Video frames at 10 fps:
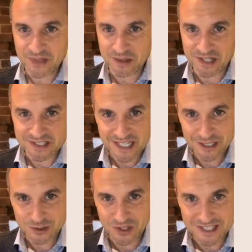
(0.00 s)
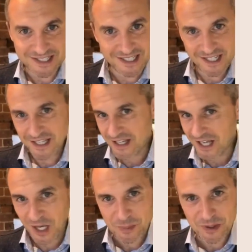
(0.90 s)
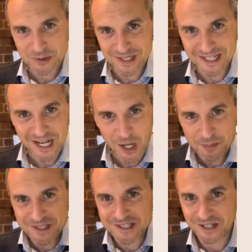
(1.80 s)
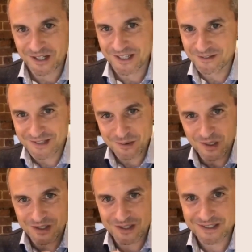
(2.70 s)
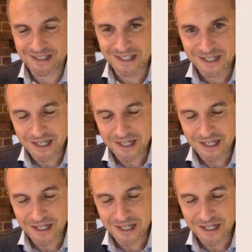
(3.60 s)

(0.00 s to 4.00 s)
Now that it's healed nicely, up only. Up is our lovely world.